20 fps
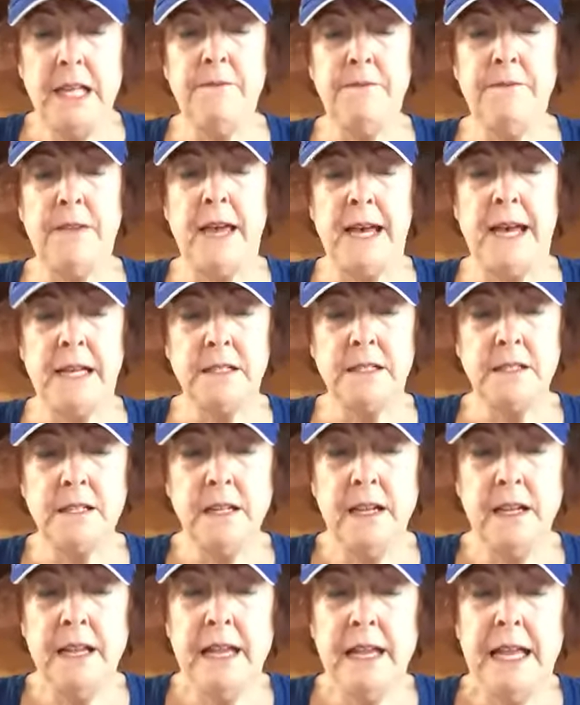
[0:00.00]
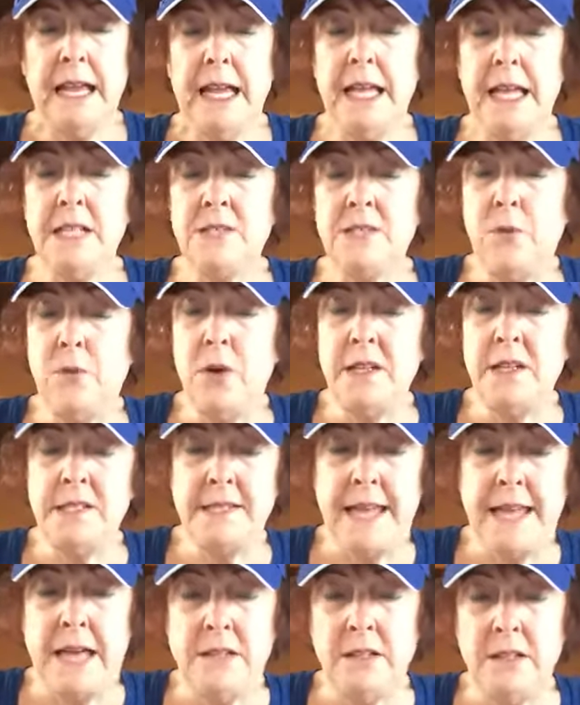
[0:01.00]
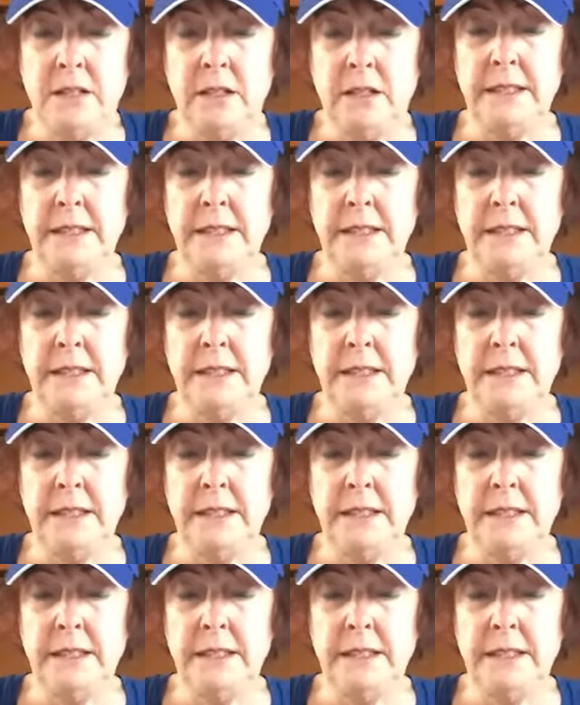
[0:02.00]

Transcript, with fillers: In fact, his voice sounded